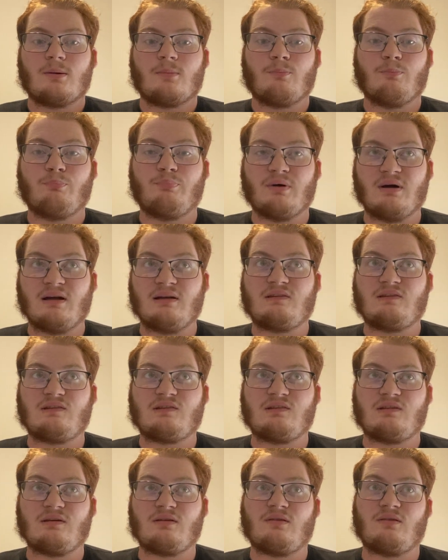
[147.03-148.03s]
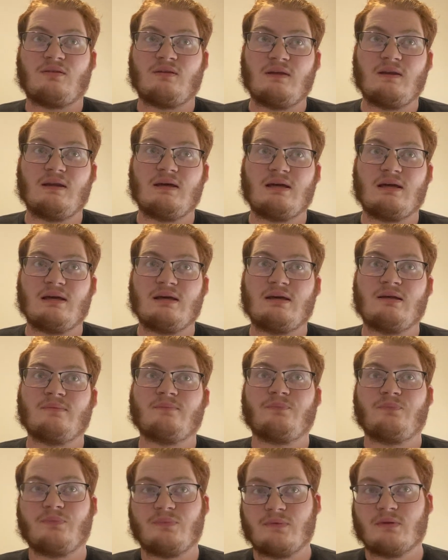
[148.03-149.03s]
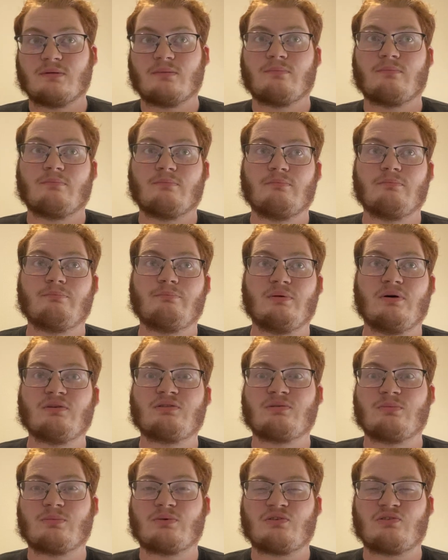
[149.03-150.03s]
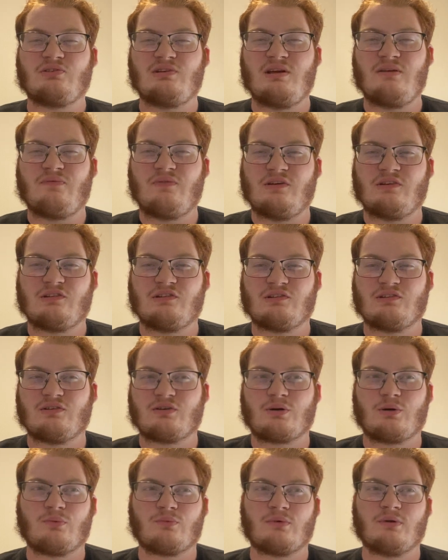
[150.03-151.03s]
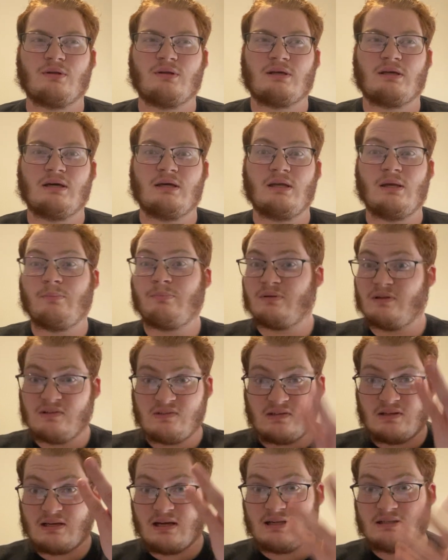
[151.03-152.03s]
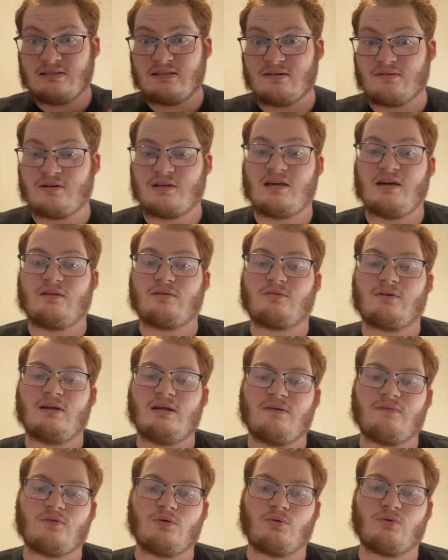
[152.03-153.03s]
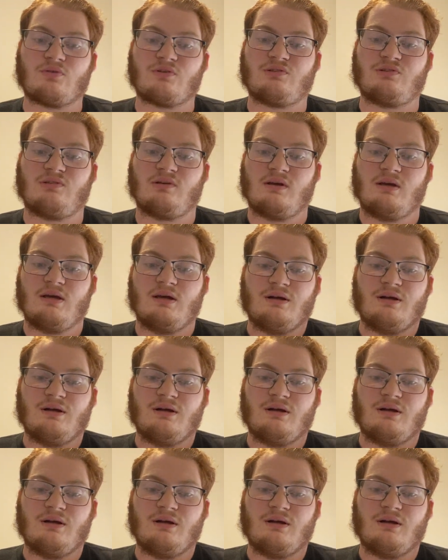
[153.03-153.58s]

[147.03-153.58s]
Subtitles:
But then again, Baltimore's defense is looking really good, and plus they got Derrick Henry, of course.